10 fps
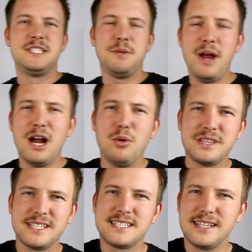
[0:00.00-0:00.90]
To pair
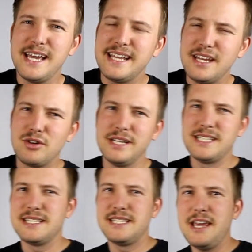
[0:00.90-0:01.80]
with the slight increase
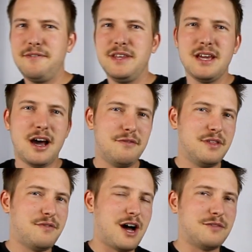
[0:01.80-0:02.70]
in safety of
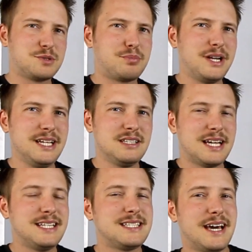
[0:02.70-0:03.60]
the valve springs,
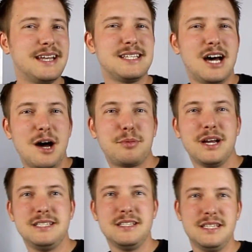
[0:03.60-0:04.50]
I decided to
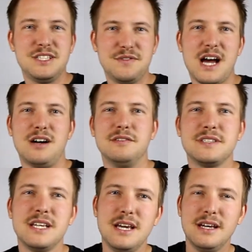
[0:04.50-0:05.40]
upgrade to these
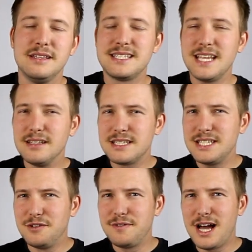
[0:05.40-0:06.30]
valves. The stainless
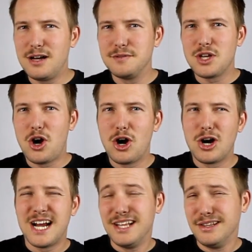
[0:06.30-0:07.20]
steel valves
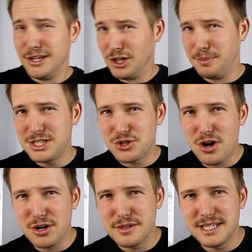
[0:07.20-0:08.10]
are a little bit
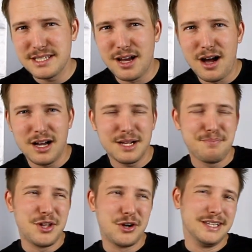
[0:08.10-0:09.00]
stronger than stock,
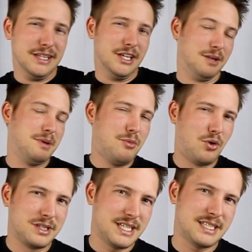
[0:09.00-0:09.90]
they're a little bit
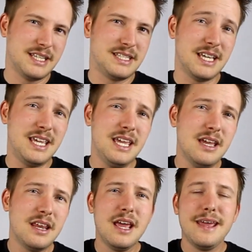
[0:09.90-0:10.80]
more resistant to
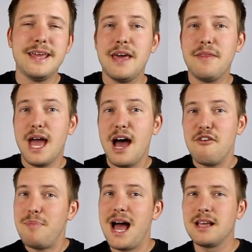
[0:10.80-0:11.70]
heat, and they
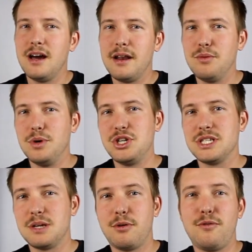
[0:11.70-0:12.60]
have back cutting, which
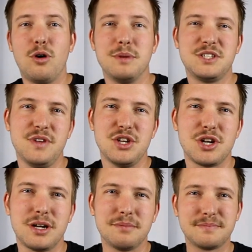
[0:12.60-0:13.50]
is a performance
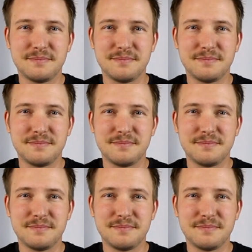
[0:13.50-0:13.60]
feature.